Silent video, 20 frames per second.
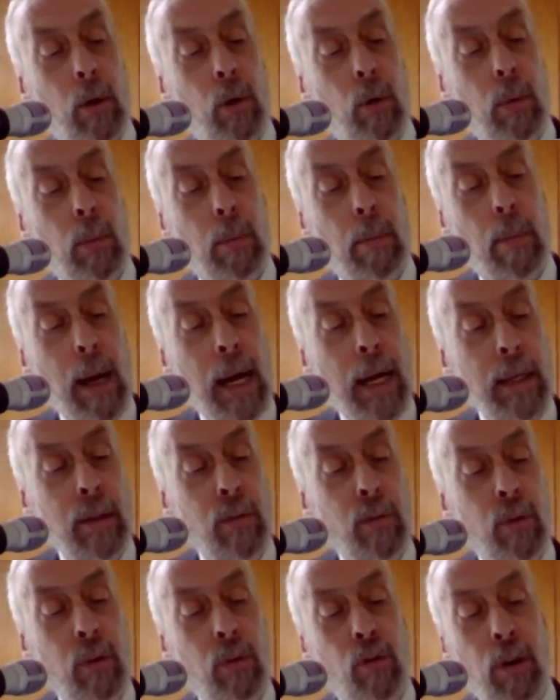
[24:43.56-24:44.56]
might
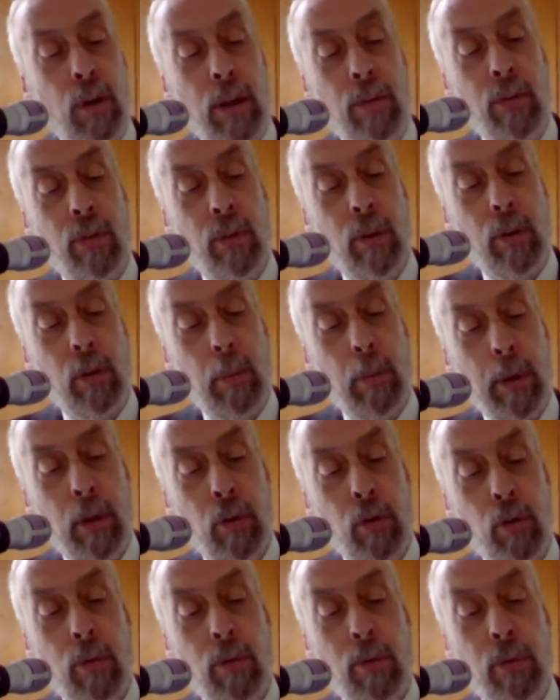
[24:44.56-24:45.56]
suggest that
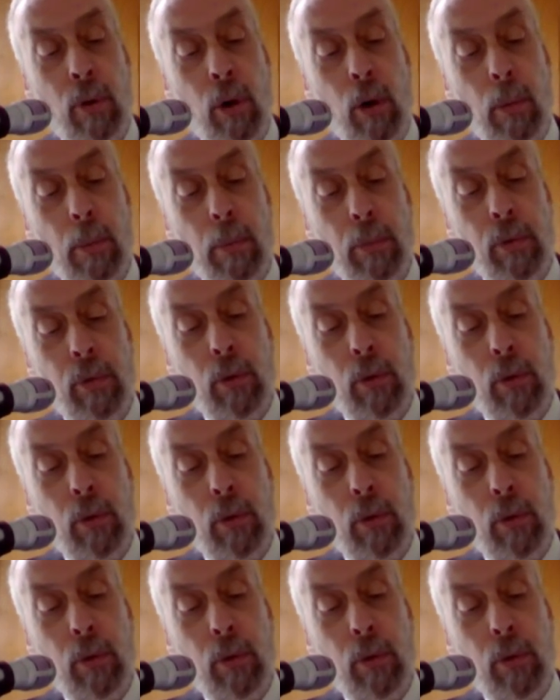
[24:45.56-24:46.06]
Persian forms